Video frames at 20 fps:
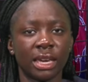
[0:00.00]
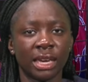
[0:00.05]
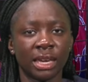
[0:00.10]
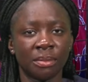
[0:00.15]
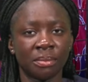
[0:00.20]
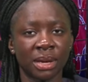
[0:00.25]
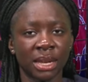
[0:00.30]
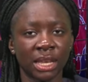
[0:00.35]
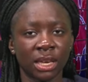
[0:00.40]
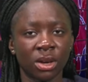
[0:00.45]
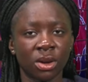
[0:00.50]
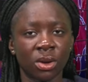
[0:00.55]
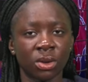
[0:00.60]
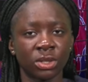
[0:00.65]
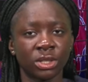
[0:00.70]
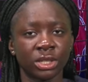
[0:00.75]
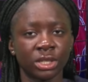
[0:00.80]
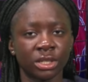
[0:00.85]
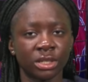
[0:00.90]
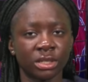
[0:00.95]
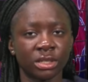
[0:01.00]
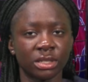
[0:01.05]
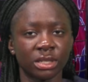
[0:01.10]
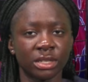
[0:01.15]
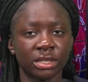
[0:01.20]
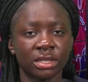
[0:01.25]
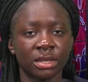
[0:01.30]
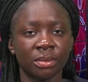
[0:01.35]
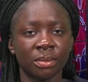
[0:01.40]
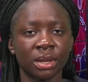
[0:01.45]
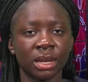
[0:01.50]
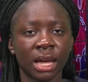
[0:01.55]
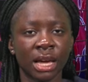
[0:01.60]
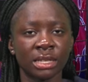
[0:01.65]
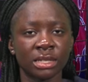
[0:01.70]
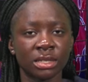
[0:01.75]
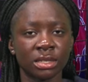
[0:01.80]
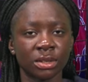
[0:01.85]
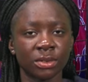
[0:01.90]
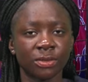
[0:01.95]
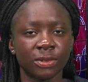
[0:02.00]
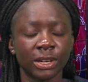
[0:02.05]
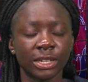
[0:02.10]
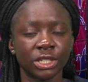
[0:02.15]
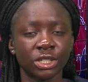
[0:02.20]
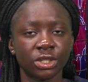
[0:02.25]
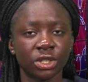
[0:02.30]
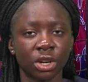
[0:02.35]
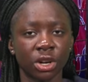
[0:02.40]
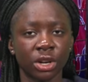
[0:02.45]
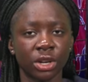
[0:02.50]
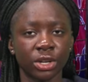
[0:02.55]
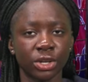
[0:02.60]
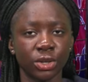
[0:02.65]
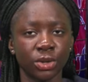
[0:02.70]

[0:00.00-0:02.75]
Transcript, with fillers: In many cultures, it symbolizes a fresh start,